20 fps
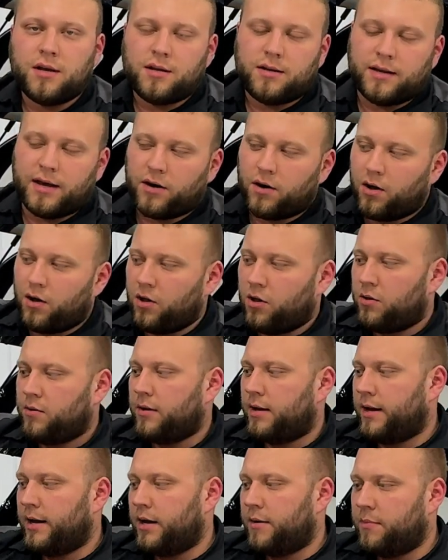Not all,
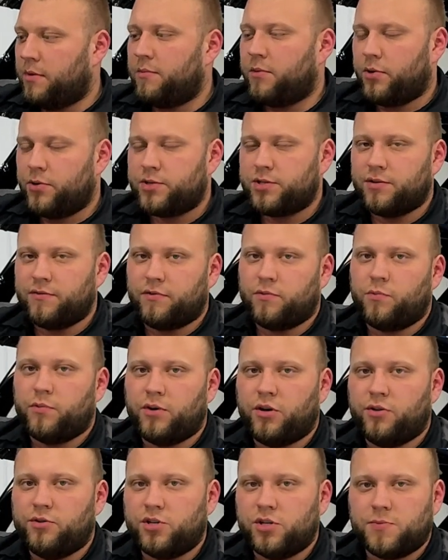but most of them
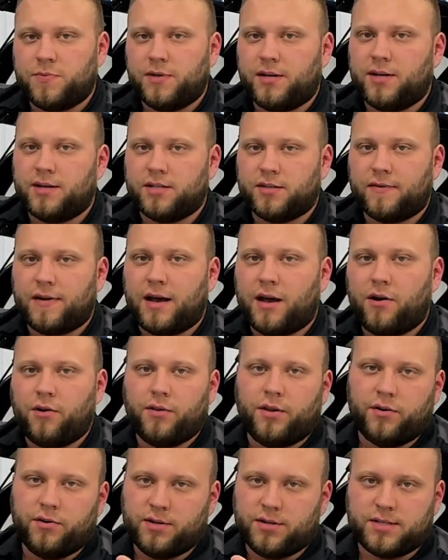will, just because of how
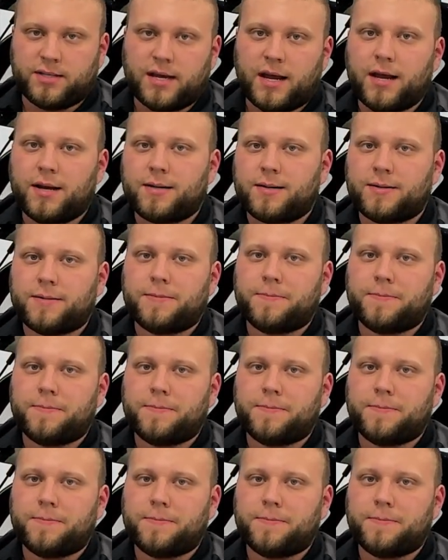they're designed.